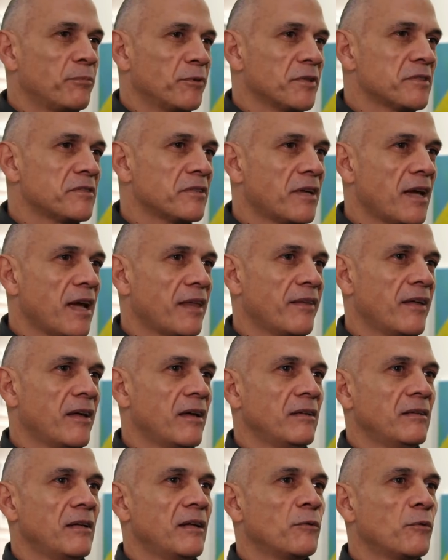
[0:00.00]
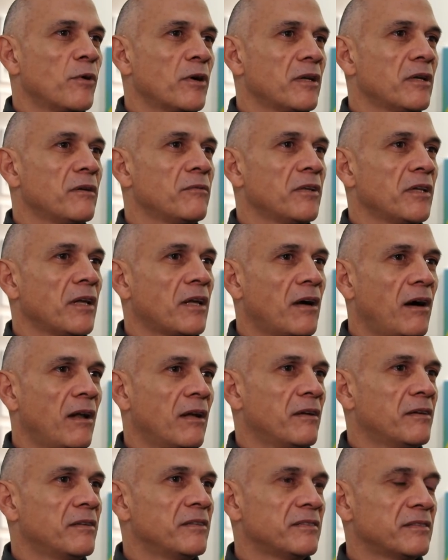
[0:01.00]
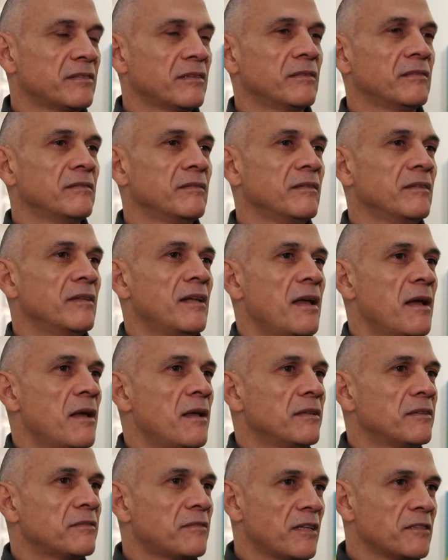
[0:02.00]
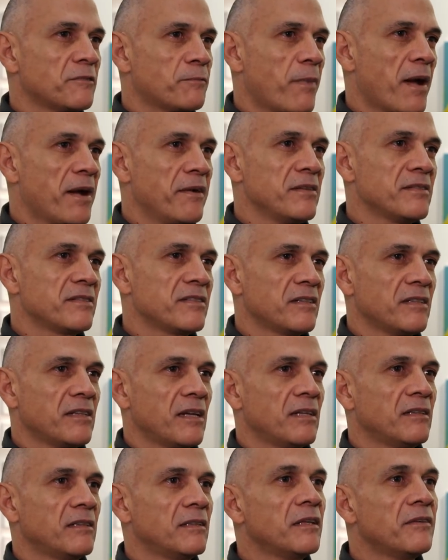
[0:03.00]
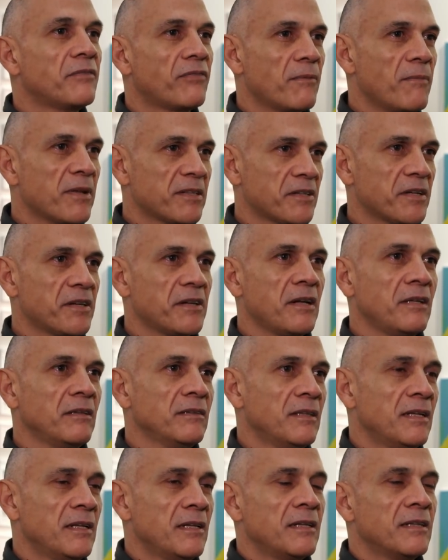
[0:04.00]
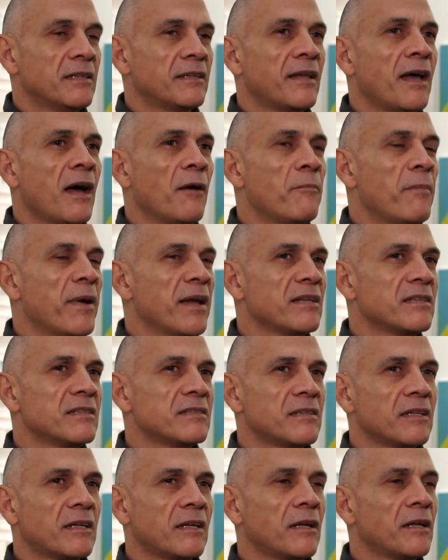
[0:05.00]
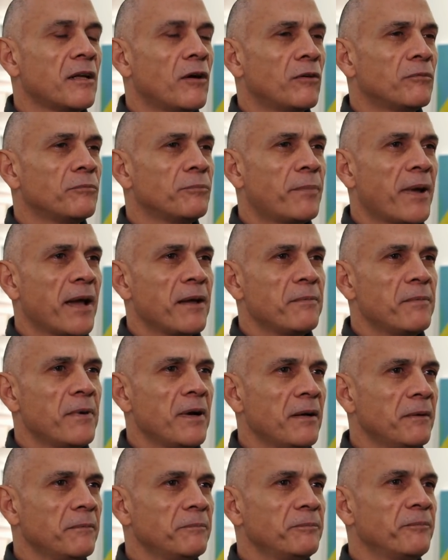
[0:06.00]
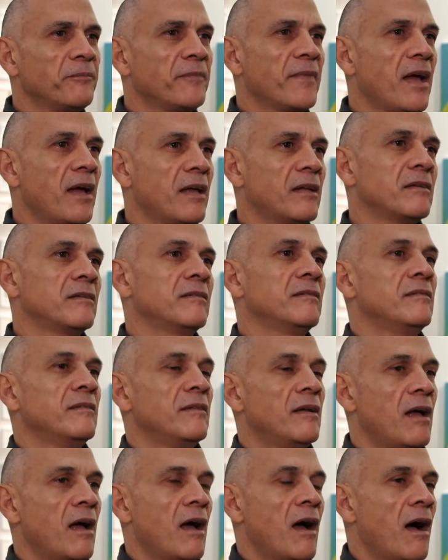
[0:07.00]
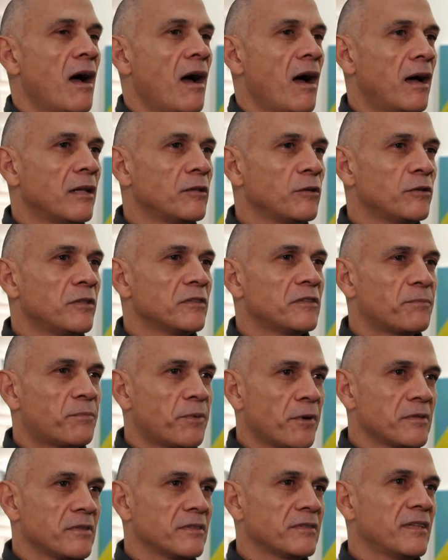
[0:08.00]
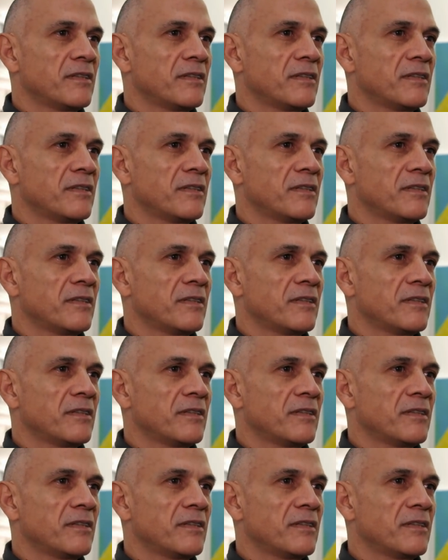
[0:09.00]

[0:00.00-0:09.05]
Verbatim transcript: put it together and working with colors and transparency and different material. They are basically on paper and I do this process